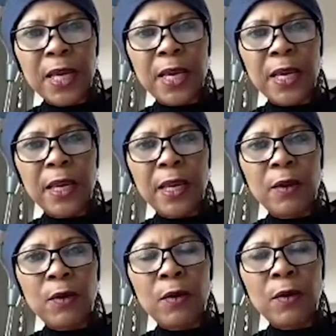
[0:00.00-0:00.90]
You
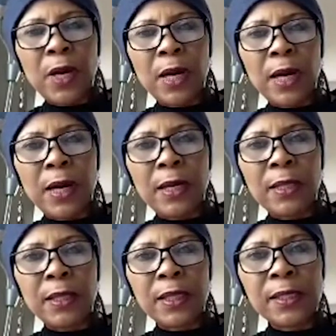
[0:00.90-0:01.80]
know,
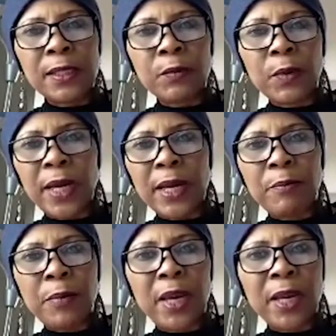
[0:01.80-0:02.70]
this we
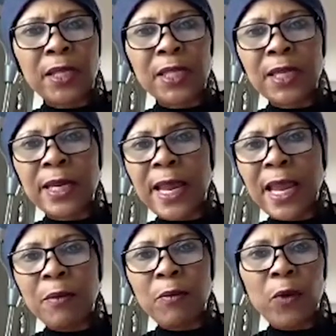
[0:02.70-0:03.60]
can begin to
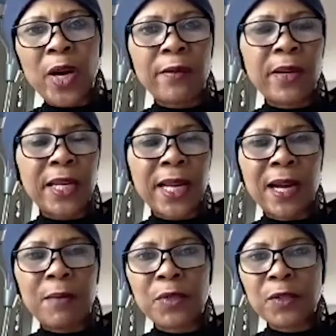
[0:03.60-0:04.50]
name where it
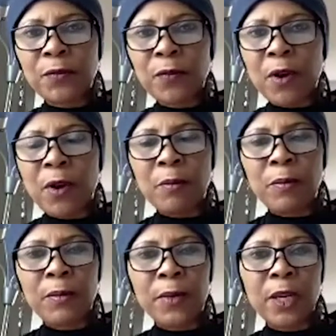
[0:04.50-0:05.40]
comes
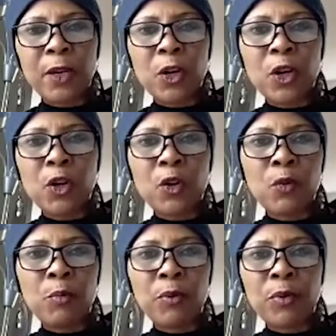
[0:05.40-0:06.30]
from, you know,
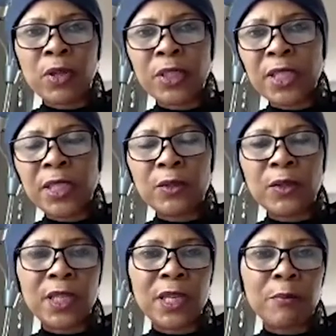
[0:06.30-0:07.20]
who brought it, who
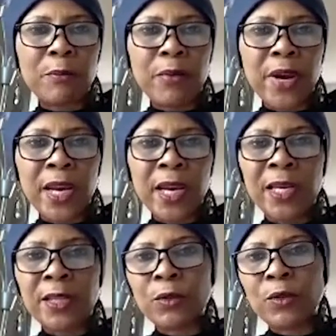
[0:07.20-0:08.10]
didn't bring
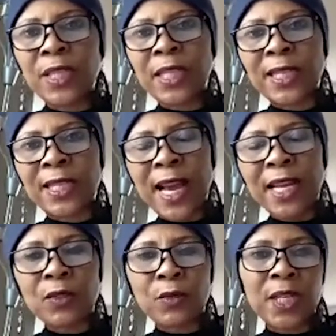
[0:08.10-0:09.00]
it, who it
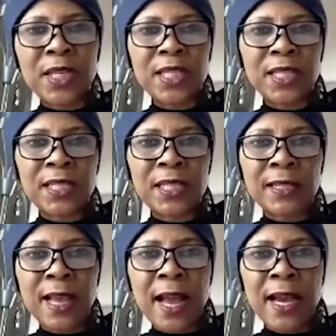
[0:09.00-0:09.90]
attacks, who it doesn't
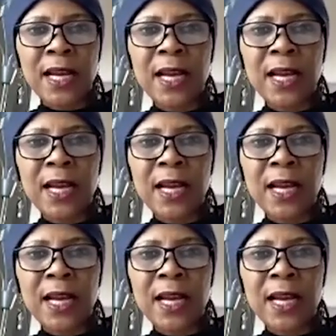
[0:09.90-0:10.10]
attack.